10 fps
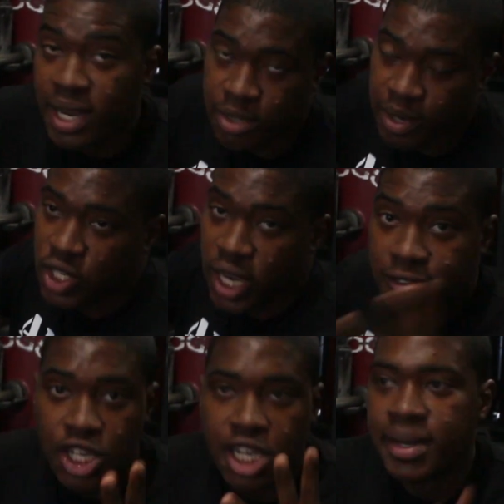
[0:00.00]
bench press, you
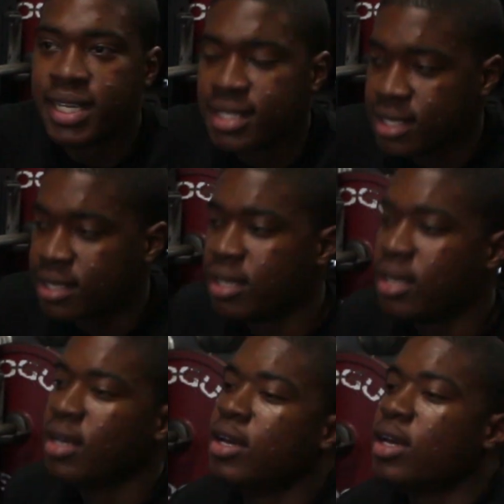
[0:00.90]
have 3 commands.
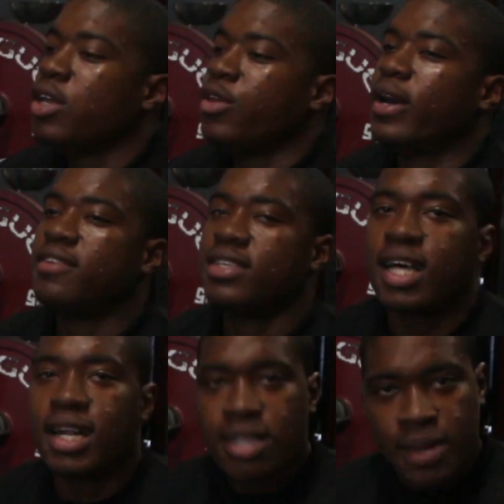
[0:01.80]
You have the
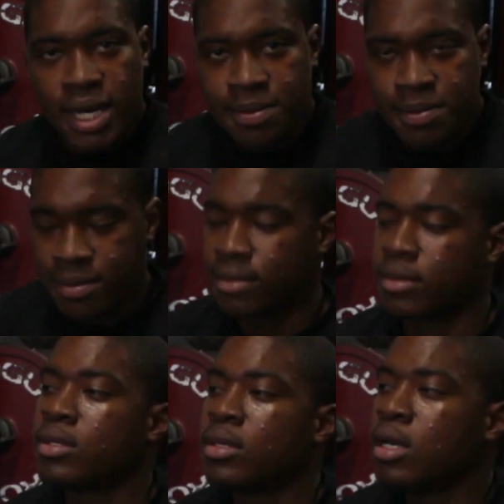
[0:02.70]
start command,
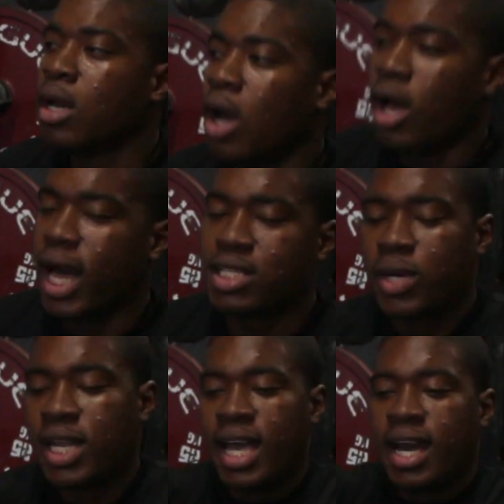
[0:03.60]
that's
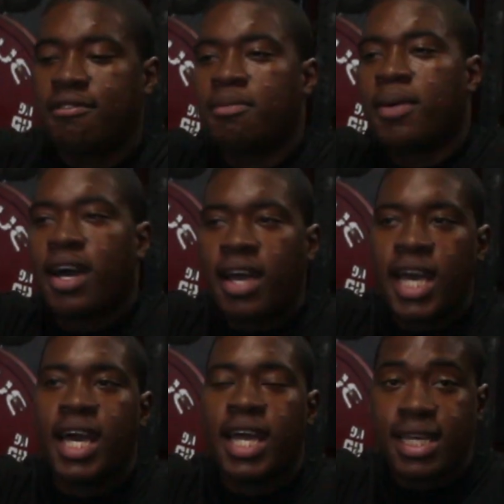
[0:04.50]
when I have the bar
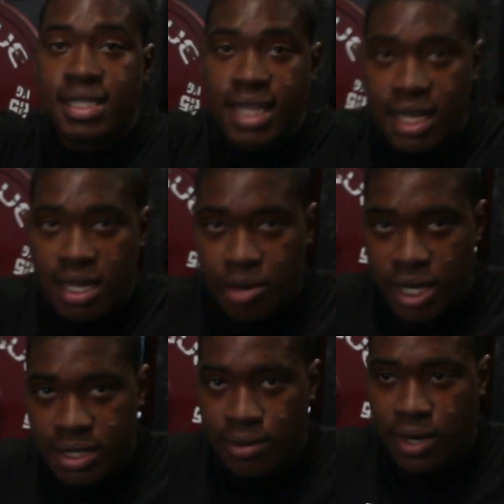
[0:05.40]
here and I start the
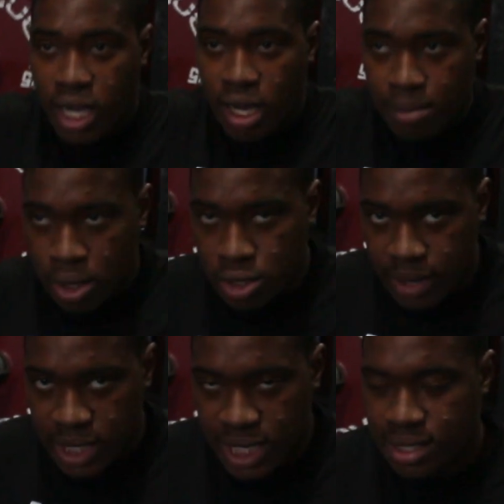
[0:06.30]
press and I come down to
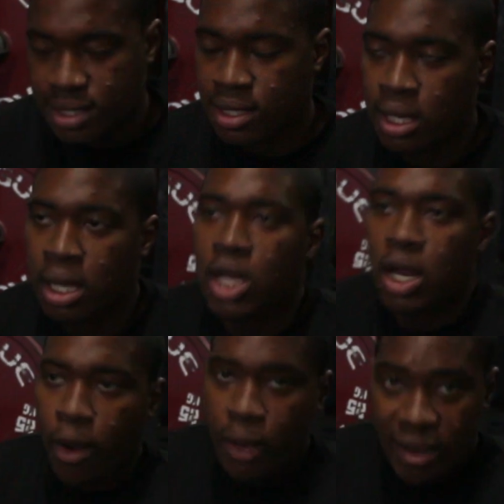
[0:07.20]
my chest.
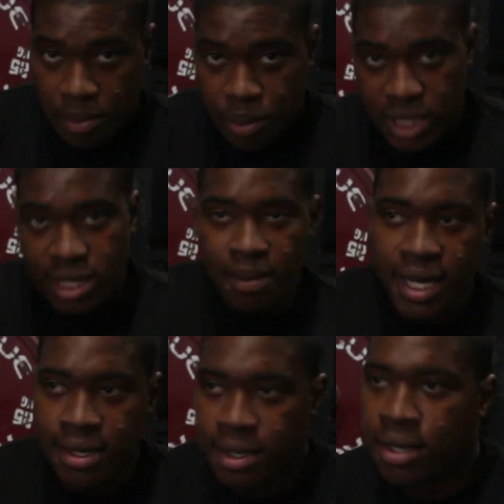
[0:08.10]
You have the press
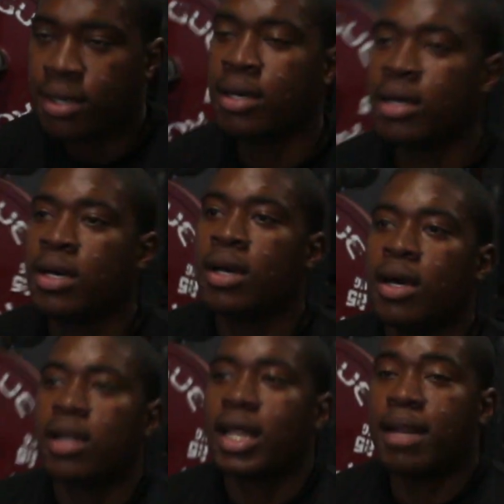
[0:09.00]
command,
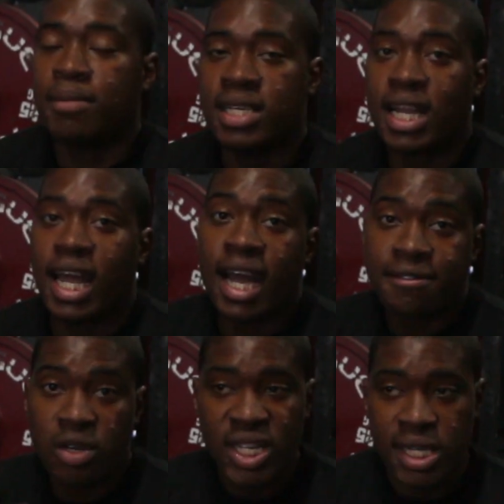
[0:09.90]
that means that I
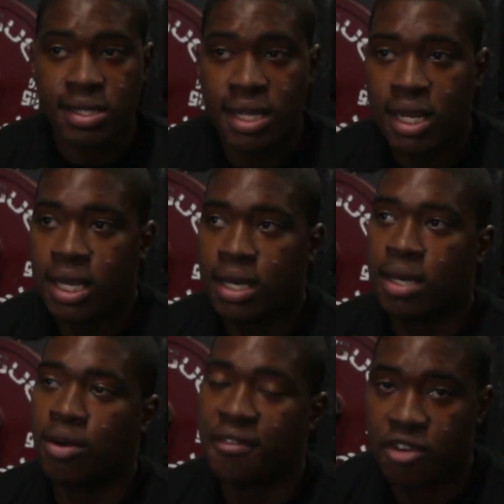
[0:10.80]
have to wait until the
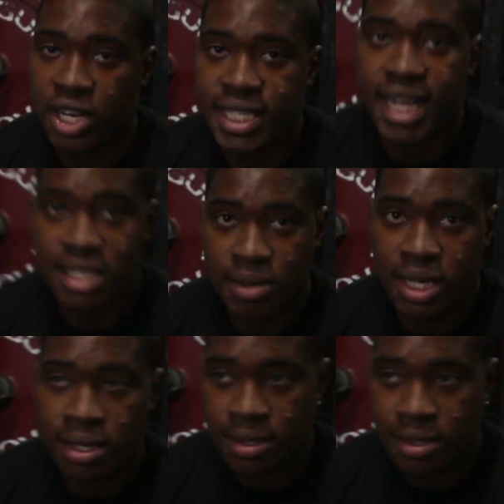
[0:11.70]
referee tells me